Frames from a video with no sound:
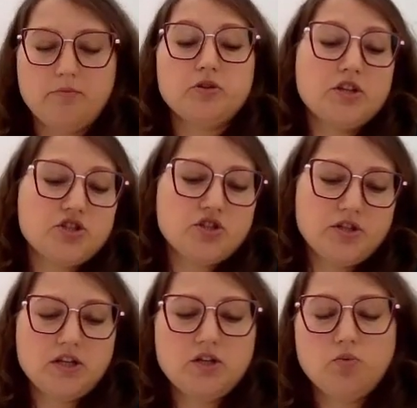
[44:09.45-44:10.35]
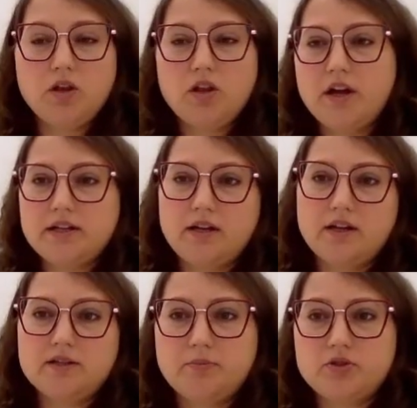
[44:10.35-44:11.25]
potentially in
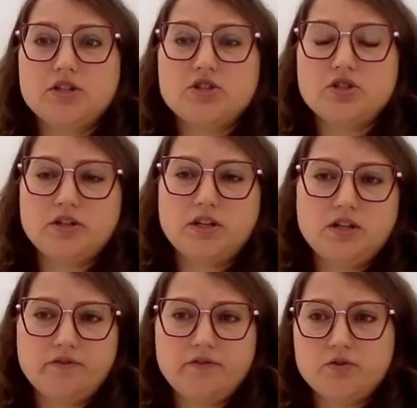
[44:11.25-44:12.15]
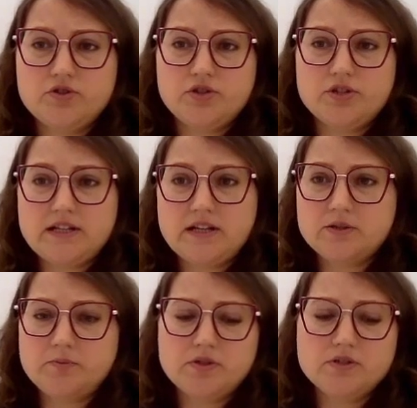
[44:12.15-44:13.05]
Olaine, and potentially in the future in
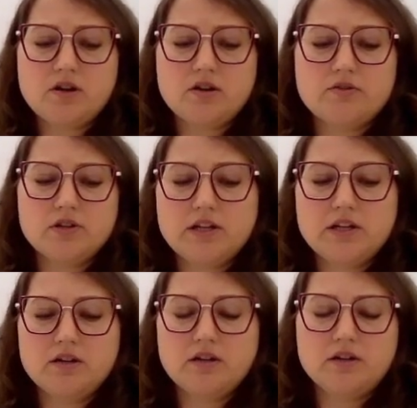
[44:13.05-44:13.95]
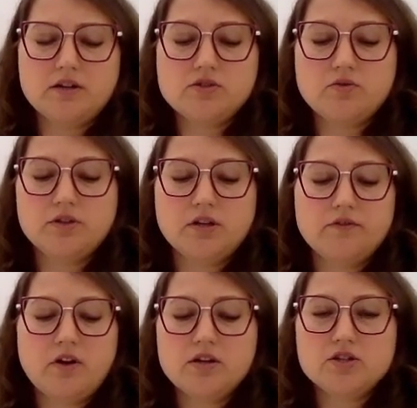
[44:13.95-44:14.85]
Salaspils, currently in Skulte
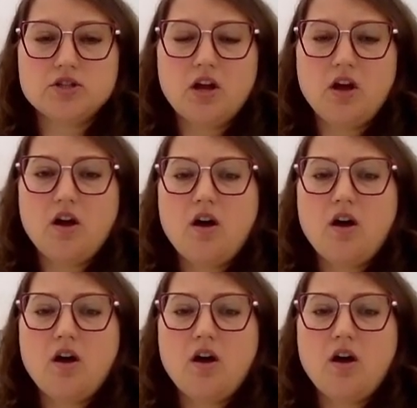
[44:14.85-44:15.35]
and Vangaži.